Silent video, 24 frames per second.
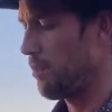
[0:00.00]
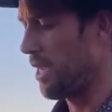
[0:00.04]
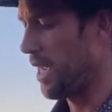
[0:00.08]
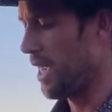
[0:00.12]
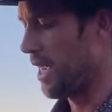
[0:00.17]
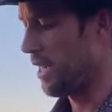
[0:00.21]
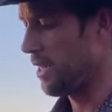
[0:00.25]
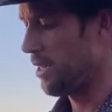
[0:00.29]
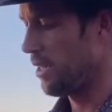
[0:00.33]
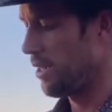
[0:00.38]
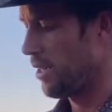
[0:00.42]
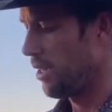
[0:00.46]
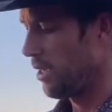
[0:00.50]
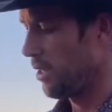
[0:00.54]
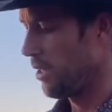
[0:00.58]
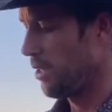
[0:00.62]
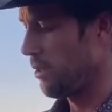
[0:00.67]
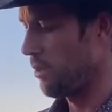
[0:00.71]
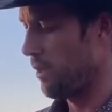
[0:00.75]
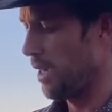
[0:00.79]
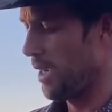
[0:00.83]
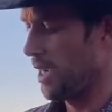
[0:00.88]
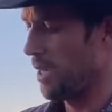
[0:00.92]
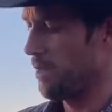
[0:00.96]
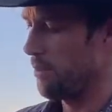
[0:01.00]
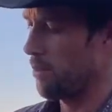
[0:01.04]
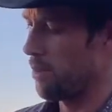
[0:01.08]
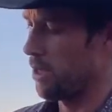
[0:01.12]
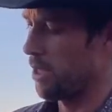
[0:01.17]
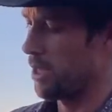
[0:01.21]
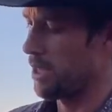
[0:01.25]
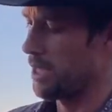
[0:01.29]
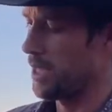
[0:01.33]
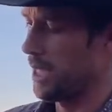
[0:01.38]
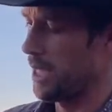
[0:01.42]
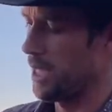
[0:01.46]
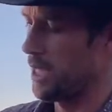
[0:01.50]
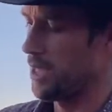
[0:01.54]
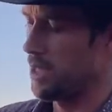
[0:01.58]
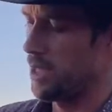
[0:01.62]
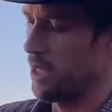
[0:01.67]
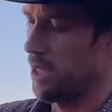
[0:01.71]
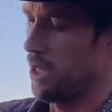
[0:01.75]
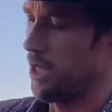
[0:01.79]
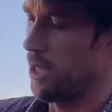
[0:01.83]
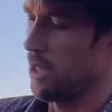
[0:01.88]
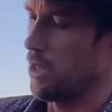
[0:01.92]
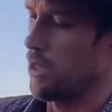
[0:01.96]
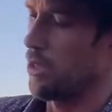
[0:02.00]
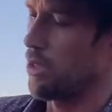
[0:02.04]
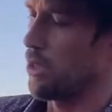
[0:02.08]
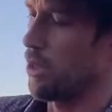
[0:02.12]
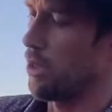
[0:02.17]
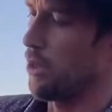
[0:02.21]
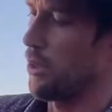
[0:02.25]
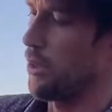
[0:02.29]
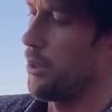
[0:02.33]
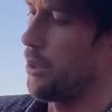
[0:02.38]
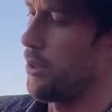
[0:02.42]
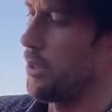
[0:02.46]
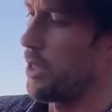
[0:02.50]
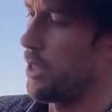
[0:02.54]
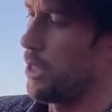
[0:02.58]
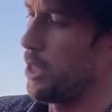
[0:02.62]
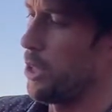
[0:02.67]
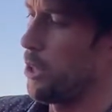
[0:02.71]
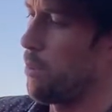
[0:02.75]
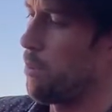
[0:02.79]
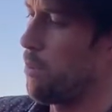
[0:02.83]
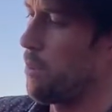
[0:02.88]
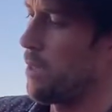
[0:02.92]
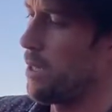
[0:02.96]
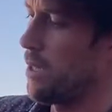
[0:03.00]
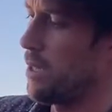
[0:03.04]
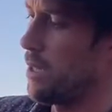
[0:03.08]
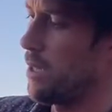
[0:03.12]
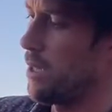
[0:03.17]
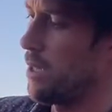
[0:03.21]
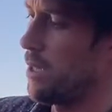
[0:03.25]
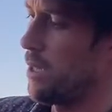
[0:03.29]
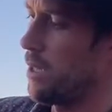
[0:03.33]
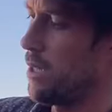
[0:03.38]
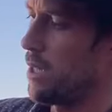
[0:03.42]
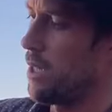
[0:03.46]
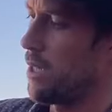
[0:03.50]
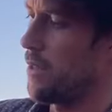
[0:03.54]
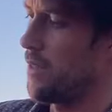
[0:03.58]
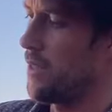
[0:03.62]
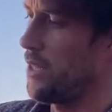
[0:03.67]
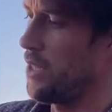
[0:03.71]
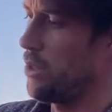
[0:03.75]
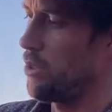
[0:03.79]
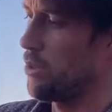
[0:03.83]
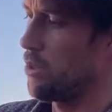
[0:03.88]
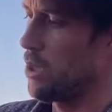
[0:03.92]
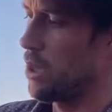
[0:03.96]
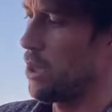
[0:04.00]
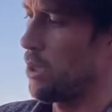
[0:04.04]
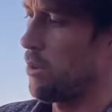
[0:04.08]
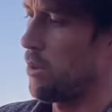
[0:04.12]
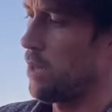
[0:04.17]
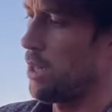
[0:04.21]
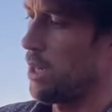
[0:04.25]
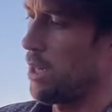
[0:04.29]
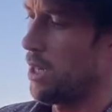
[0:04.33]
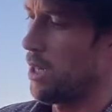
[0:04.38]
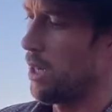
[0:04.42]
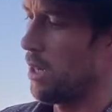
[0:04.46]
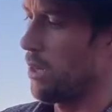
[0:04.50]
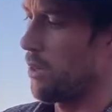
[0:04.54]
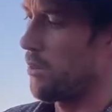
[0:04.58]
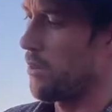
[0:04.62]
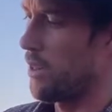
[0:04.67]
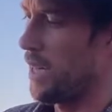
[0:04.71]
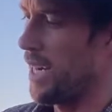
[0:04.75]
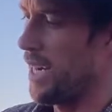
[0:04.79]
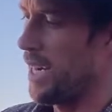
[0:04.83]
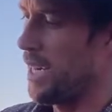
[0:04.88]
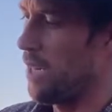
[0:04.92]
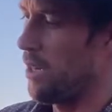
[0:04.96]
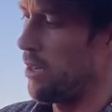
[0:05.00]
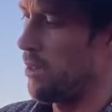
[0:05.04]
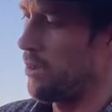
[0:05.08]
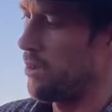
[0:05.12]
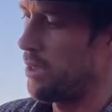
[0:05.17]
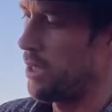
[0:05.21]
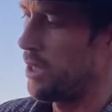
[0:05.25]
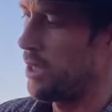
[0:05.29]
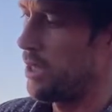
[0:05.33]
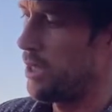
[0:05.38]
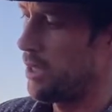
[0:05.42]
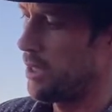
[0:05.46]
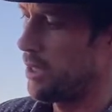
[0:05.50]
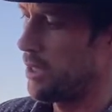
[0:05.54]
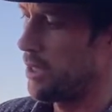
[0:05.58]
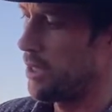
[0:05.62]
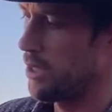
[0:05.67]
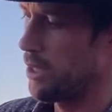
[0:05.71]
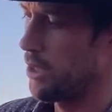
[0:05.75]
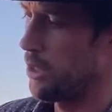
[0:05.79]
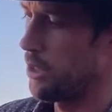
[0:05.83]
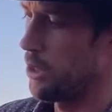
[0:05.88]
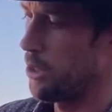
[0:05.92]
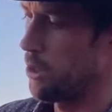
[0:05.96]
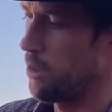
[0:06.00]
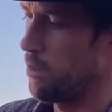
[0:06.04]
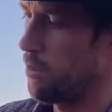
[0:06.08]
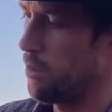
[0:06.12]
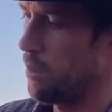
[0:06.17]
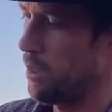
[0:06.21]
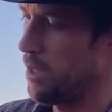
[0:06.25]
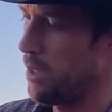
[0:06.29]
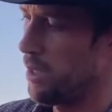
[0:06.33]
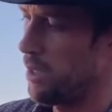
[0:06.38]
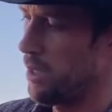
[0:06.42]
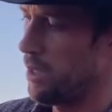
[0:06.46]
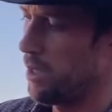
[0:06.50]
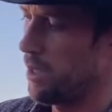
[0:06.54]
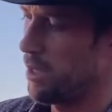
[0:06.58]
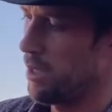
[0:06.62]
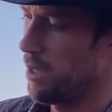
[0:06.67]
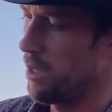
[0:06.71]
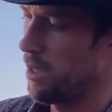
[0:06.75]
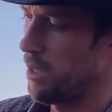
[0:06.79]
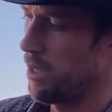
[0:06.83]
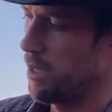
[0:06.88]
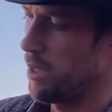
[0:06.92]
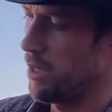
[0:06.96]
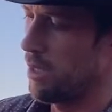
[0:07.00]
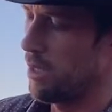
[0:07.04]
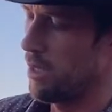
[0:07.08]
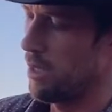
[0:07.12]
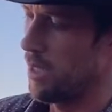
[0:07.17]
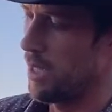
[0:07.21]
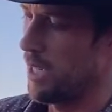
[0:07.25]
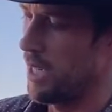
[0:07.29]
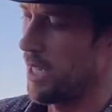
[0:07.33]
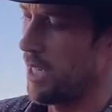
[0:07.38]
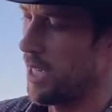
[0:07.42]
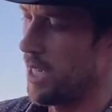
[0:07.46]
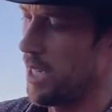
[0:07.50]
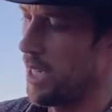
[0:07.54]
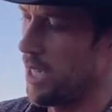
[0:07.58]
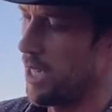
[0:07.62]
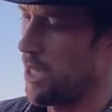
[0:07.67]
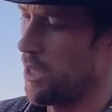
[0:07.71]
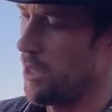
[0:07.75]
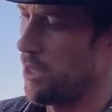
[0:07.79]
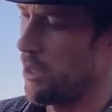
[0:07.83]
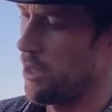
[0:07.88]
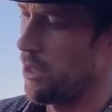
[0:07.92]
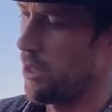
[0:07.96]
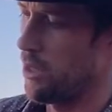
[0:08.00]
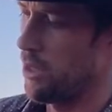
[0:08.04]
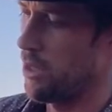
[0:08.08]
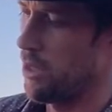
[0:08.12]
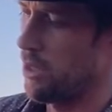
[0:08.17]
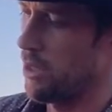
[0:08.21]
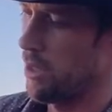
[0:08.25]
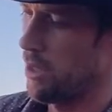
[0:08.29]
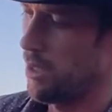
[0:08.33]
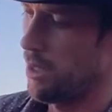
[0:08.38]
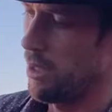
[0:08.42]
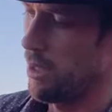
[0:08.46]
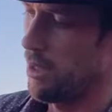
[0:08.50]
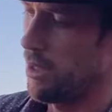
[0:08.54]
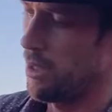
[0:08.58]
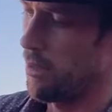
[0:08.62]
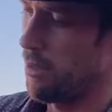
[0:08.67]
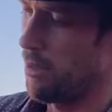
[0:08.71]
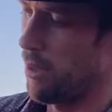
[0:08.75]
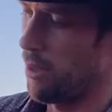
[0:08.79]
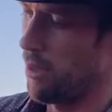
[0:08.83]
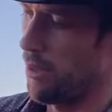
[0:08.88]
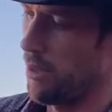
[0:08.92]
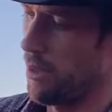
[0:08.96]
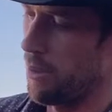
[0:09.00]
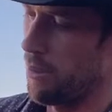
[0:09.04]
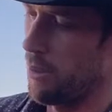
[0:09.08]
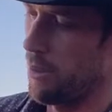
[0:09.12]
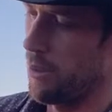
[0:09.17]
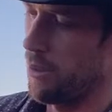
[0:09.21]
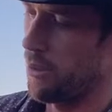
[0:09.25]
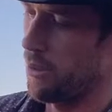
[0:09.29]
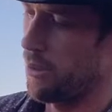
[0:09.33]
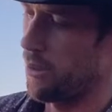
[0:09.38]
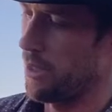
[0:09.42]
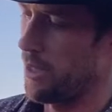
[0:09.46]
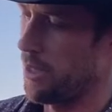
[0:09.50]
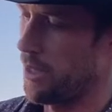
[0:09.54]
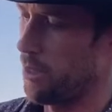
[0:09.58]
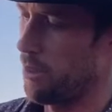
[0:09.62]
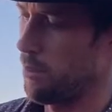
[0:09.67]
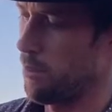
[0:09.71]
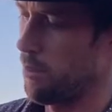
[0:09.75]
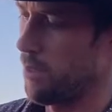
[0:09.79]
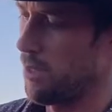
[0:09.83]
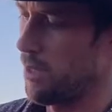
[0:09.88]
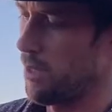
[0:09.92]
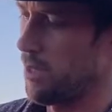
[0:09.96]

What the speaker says: bend, the way it works is you go through the loop, and then you go around the loop and under the part that went through the loop.